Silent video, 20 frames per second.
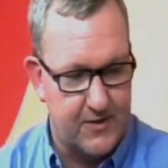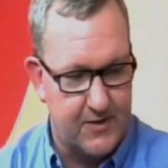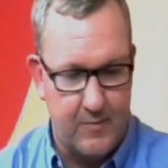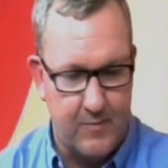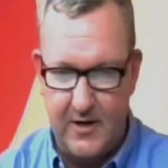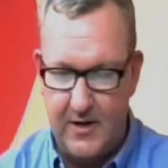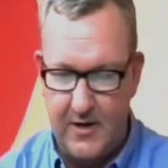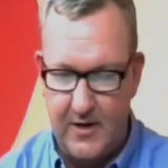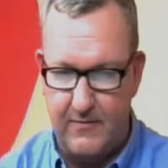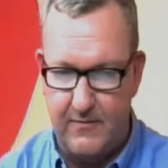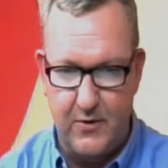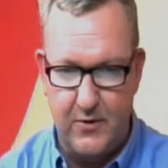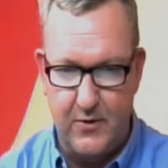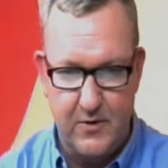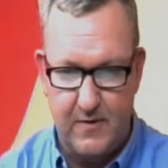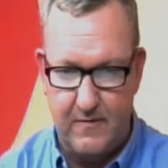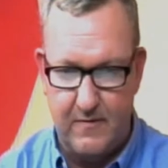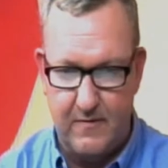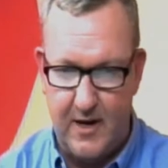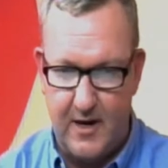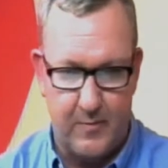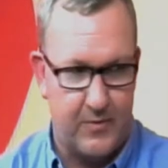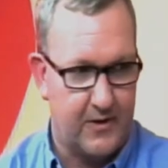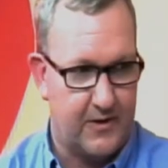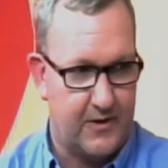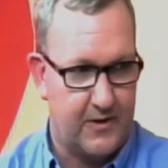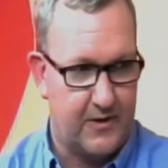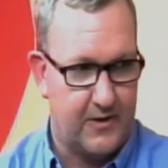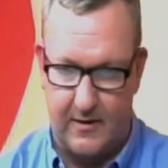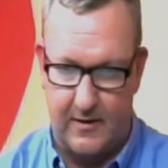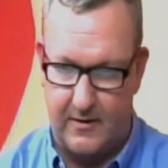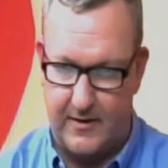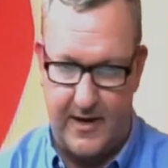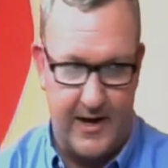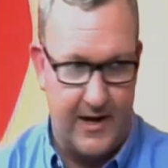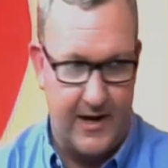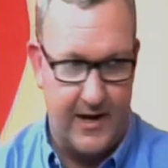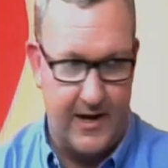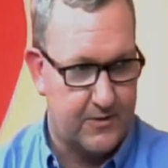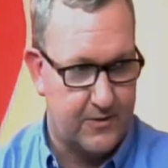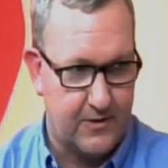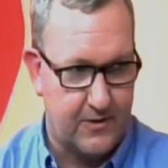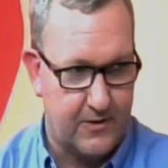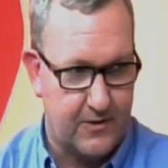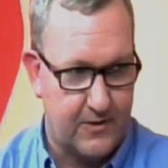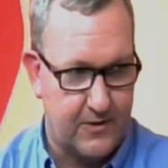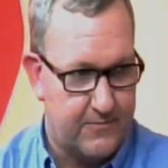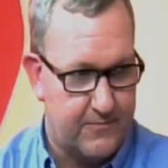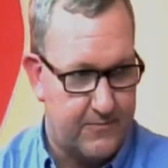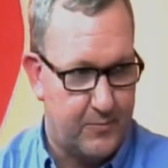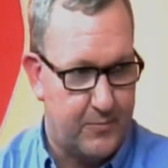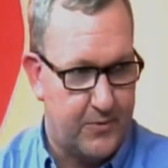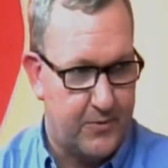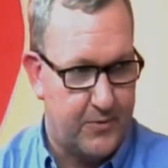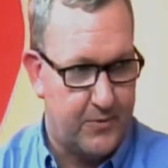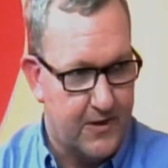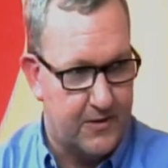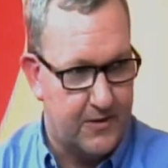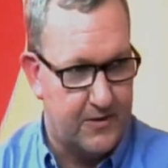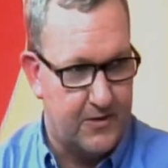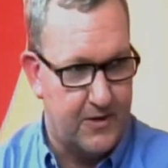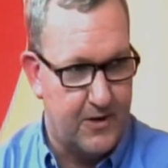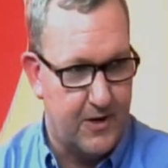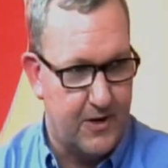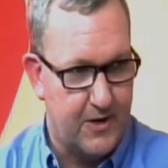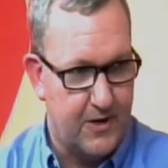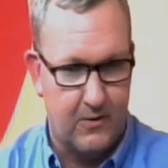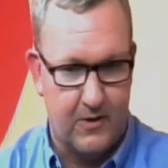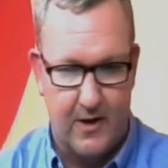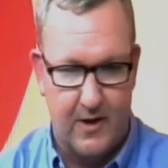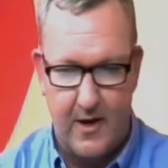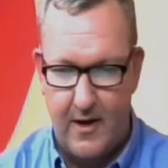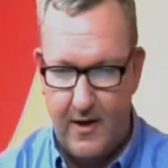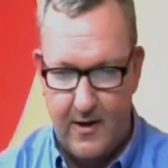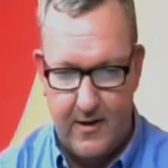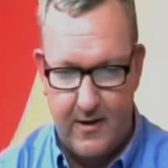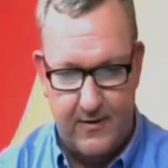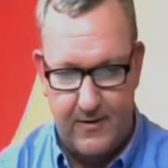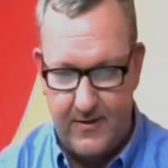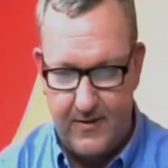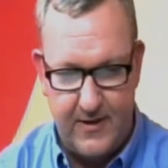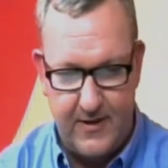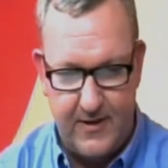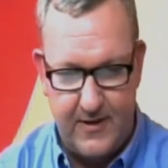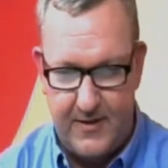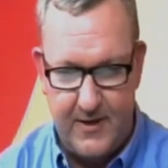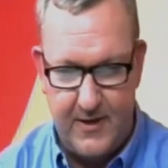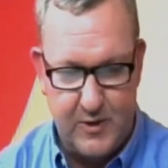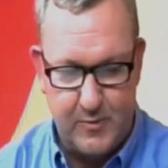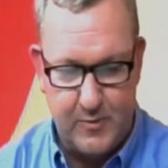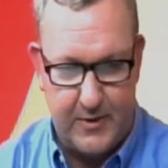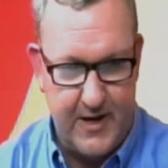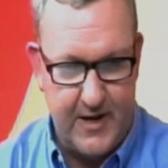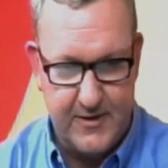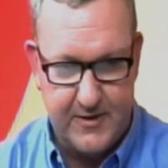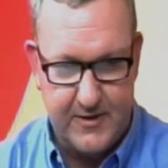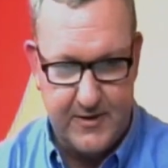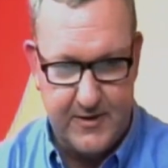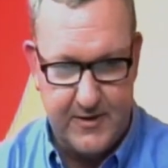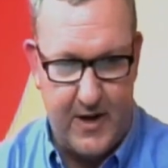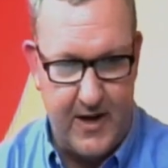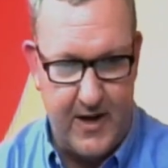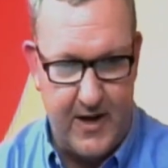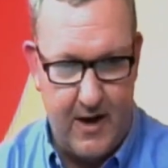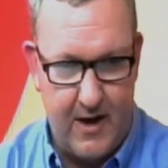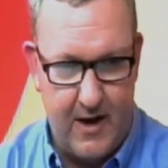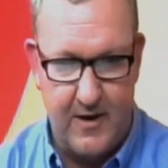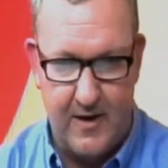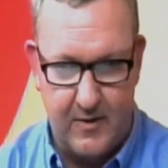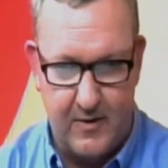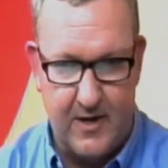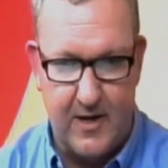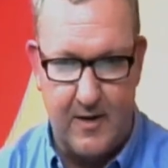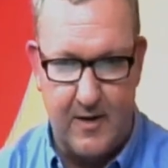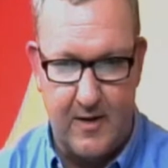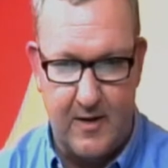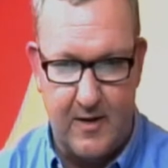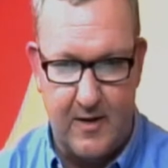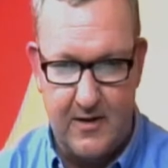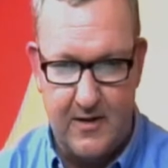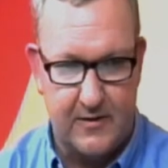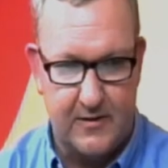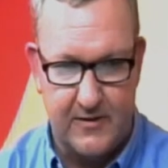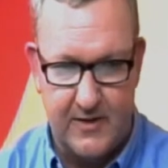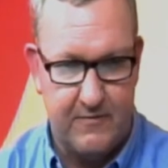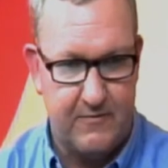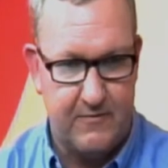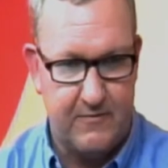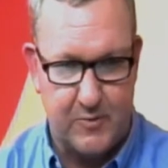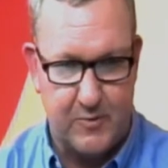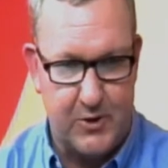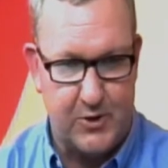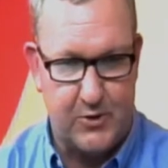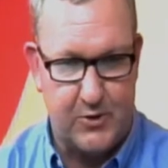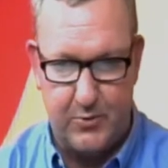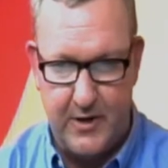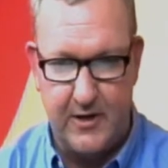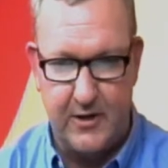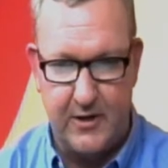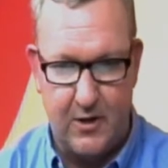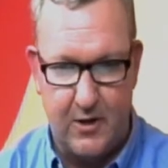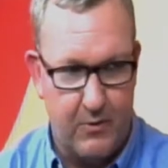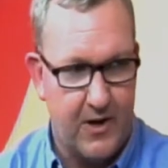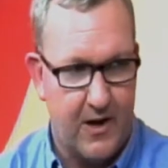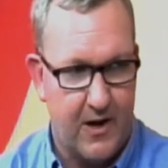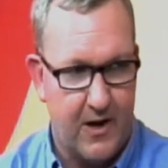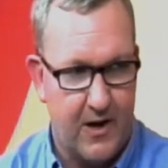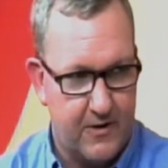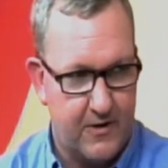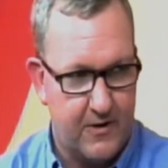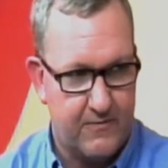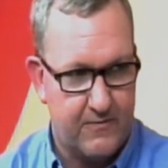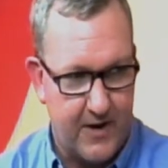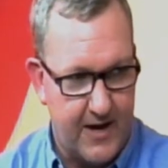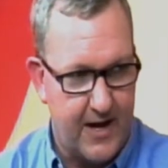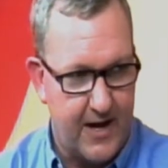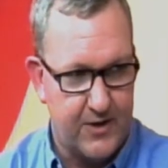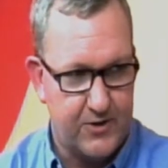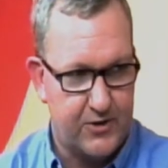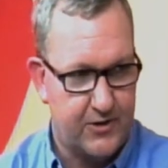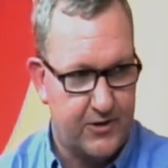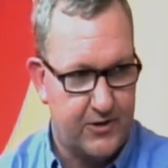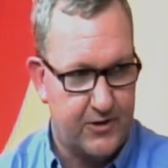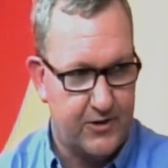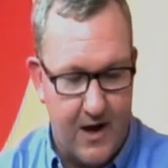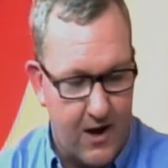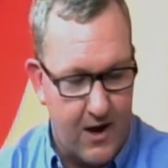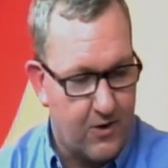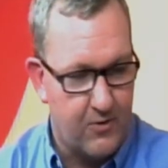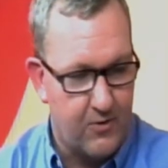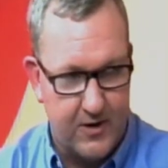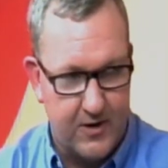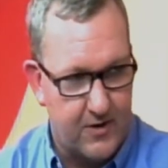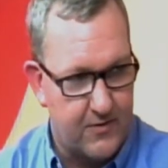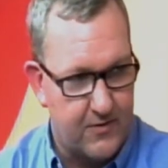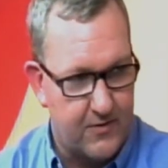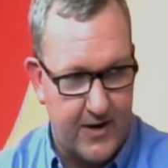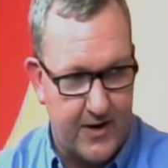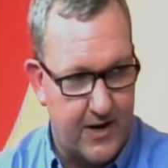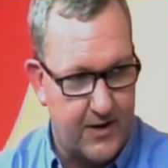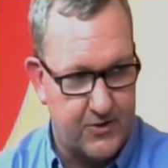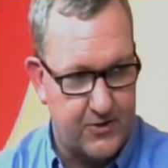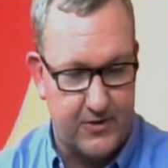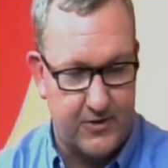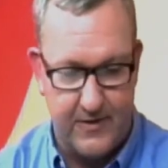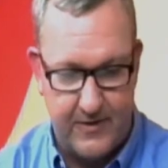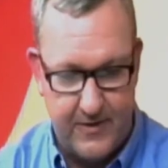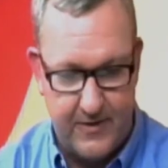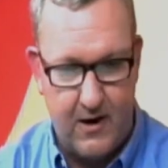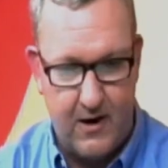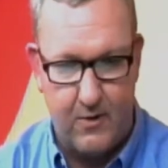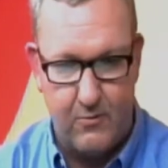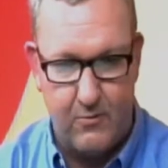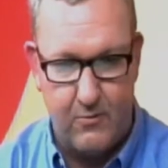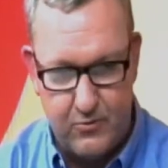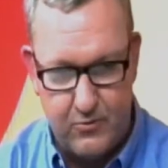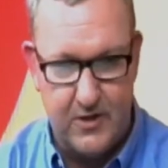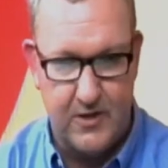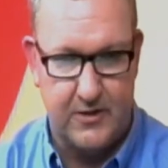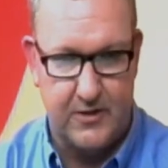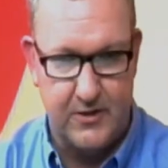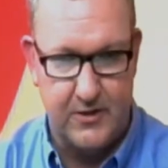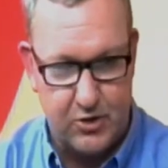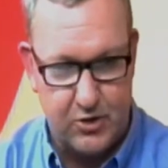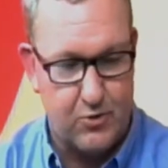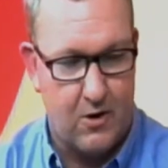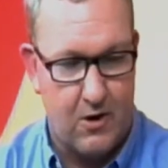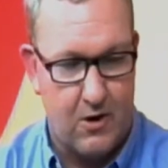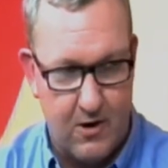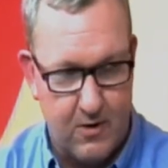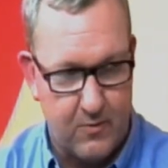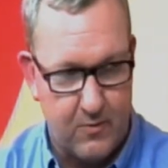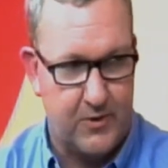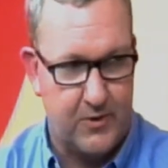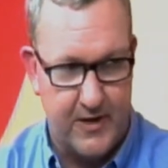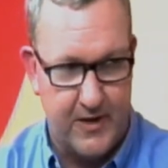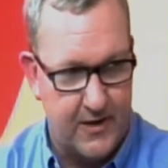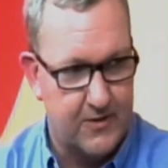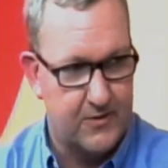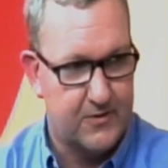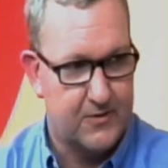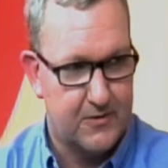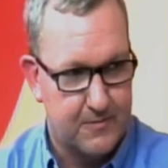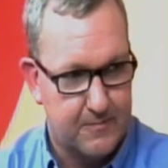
I mean, if you develop a cancer, God forbid, you know, these plans can pay out, and it can be the difference between going under financially and not going under financially. They are really strong plans.